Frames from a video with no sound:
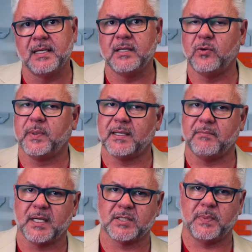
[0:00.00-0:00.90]
you'll be in a
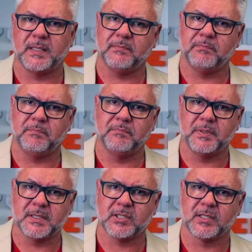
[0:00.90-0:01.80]
much better
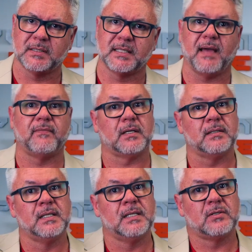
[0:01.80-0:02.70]
position to have a
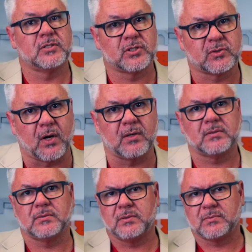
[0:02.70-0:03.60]

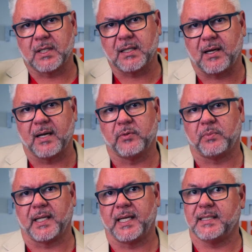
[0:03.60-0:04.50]
strong, reliable
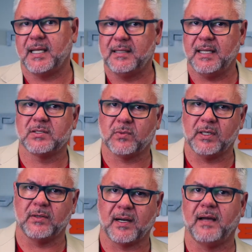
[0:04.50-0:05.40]
plan. And that's what
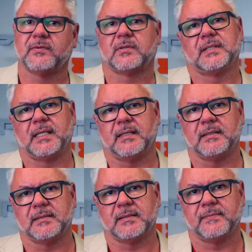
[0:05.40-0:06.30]
you're after in the
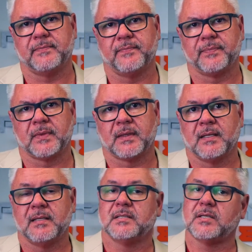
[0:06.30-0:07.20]
end.
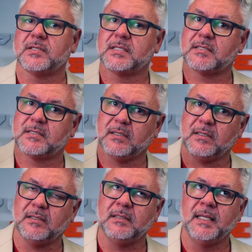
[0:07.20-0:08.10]
So it's
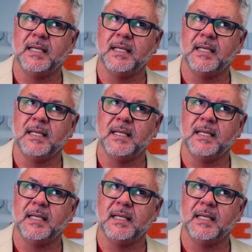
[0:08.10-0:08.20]
still